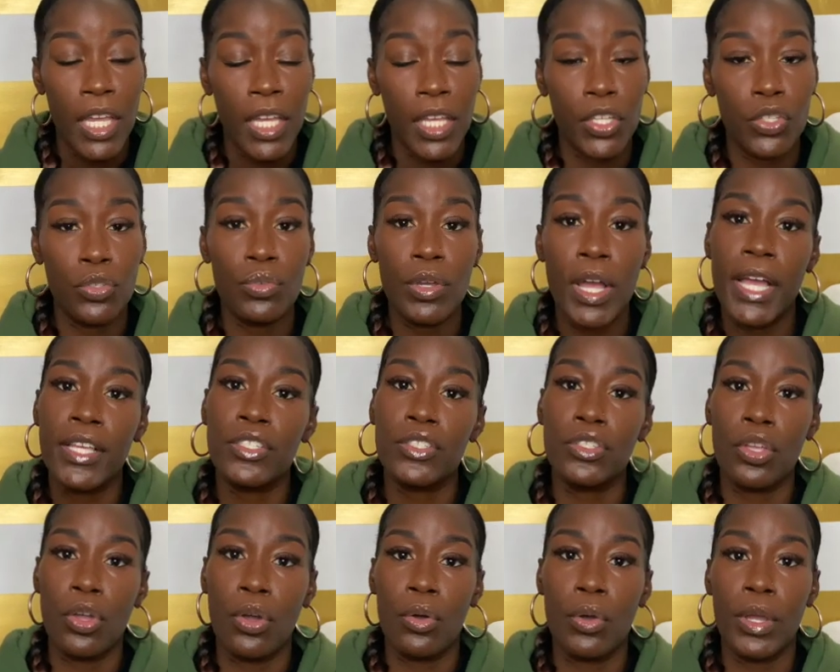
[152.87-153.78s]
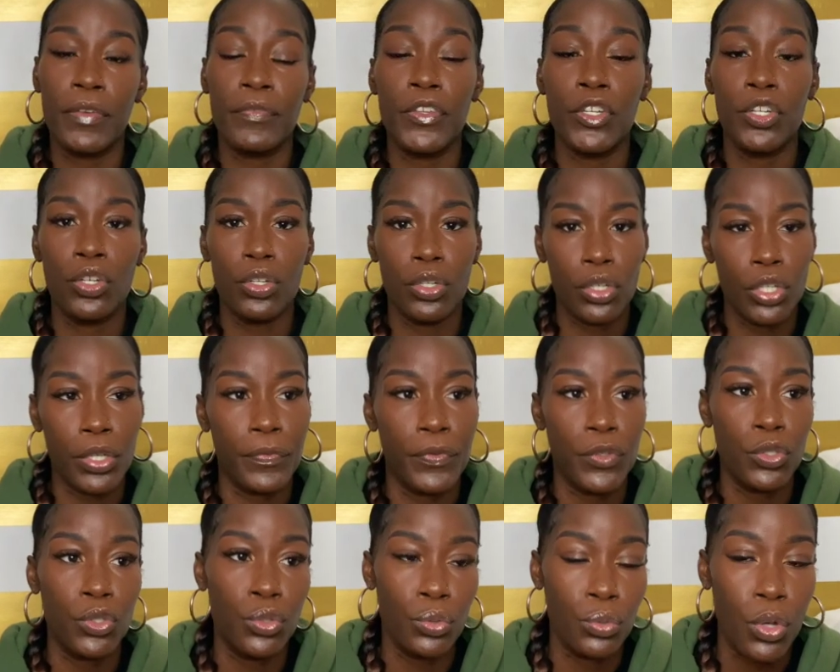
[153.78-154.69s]
And you guys know if you if
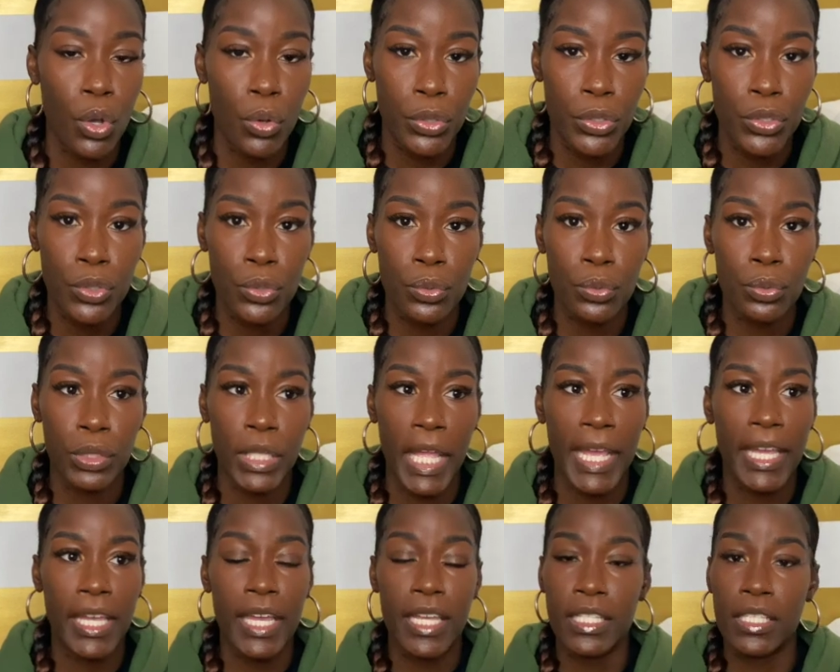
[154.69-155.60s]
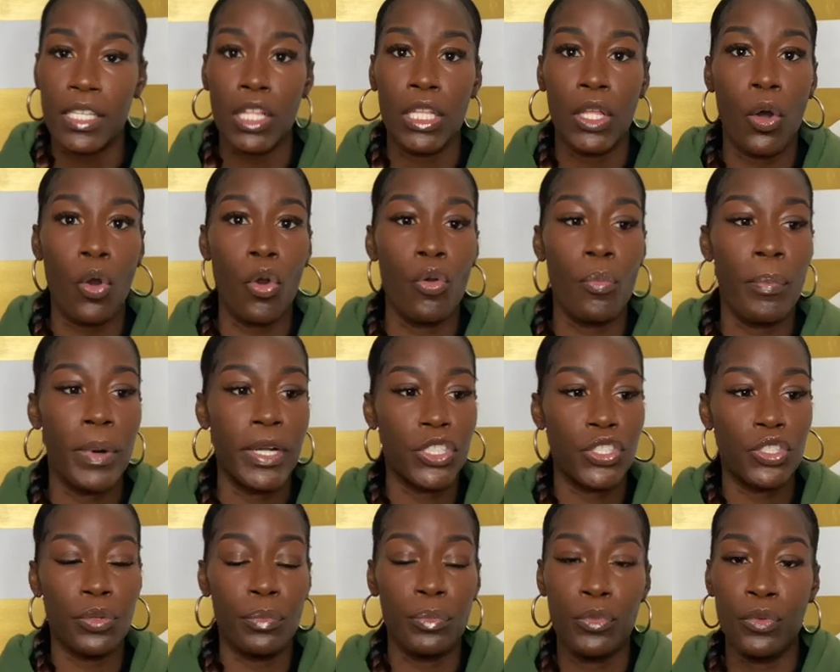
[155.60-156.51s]
you do go to school, like it's a whole
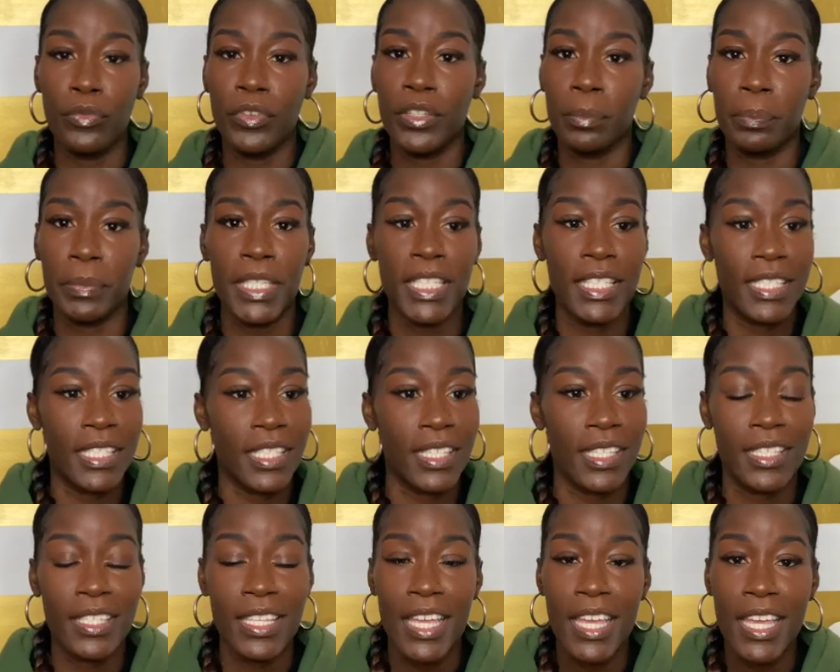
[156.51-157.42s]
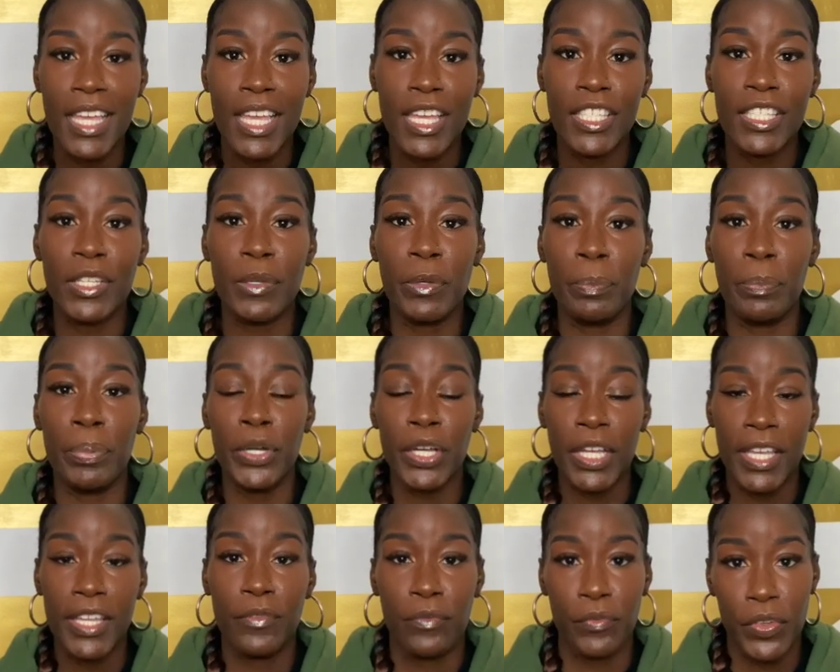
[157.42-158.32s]
bunch of moving pieces to
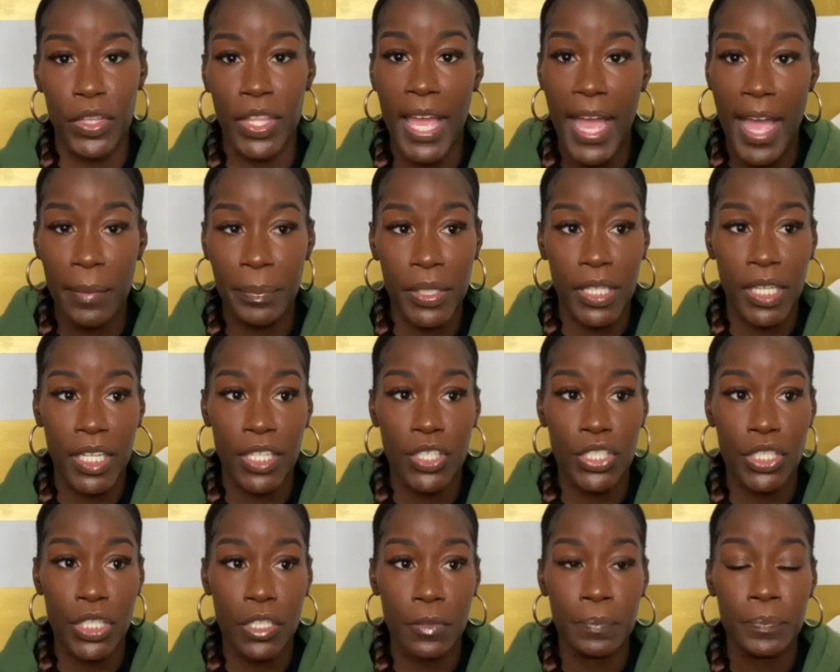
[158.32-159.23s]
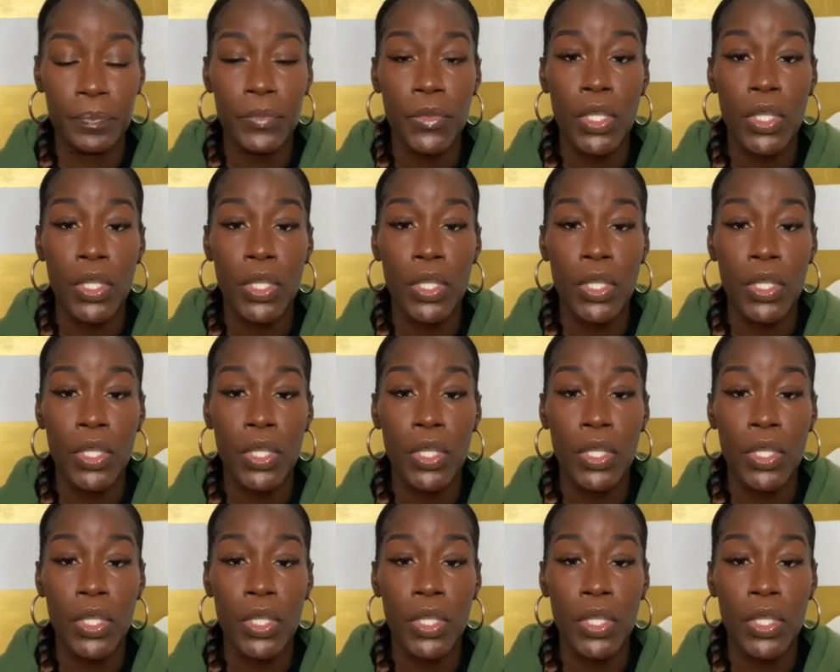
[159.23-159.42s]
put in for the application.